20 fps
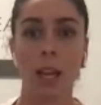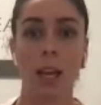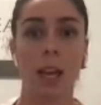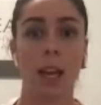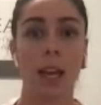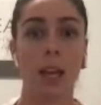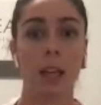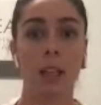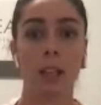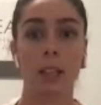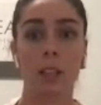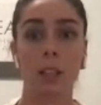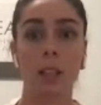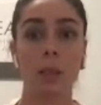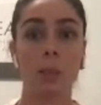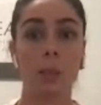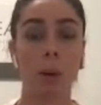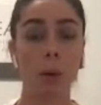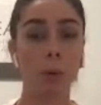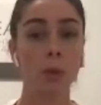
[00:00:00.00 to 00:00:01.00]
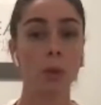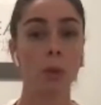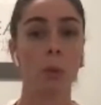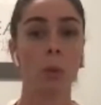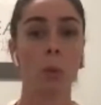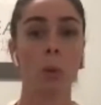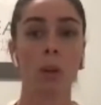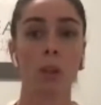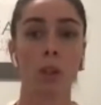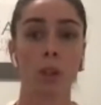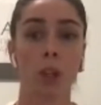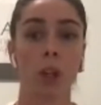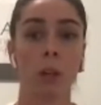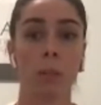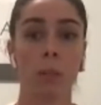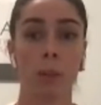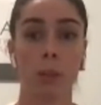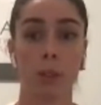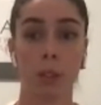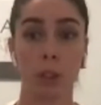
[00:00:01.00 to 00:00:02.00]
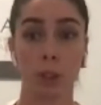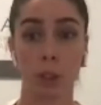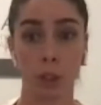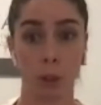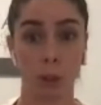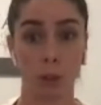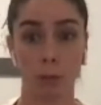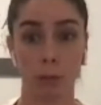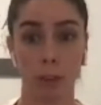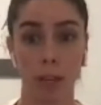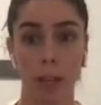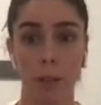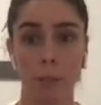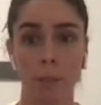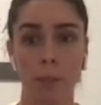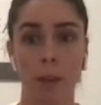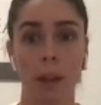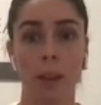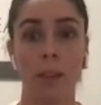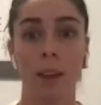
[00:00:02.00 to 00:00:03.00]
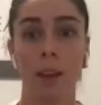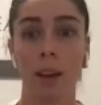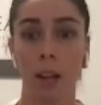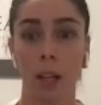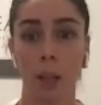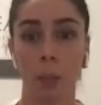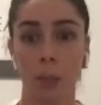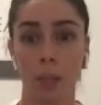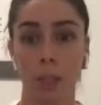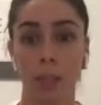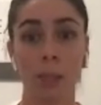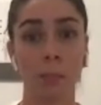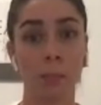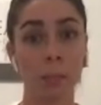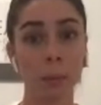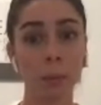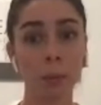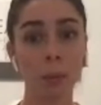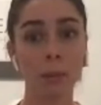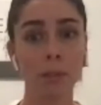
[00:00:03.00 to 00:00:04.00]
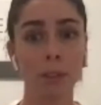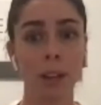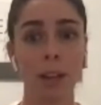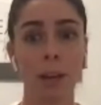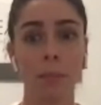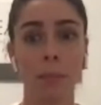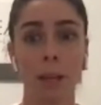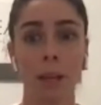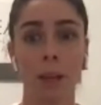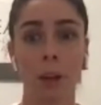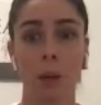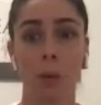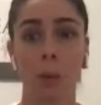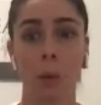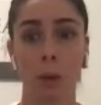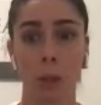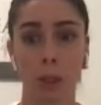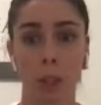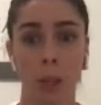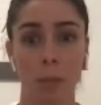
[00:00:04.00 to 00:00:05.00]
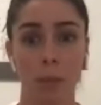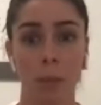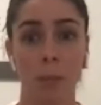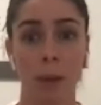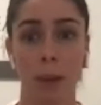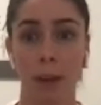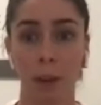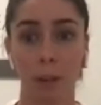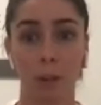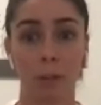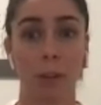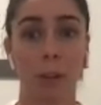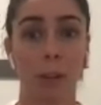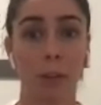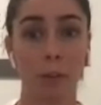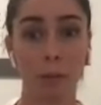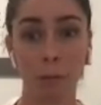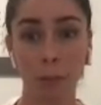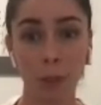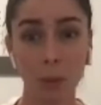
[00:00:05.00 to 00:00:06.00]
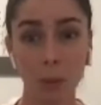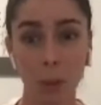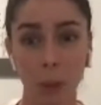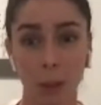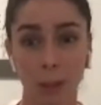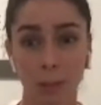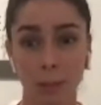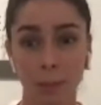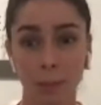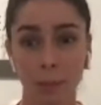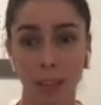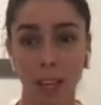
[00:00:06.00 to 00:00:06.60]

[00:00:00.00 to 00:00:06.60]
and the post-workshop survey. And that helps us improve and make our workshops better for the future.